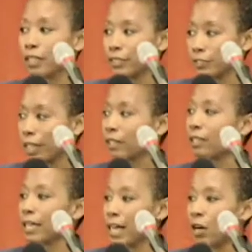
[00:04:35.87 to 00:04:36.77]

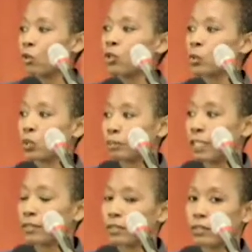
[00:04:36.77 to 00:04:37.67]
exactly how you would
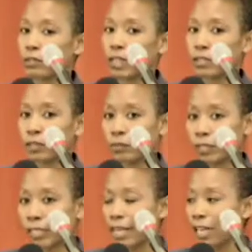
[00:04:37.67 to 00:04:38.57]
make this
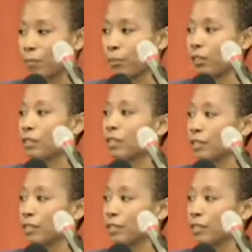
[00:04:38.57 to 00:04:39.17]
activity happen.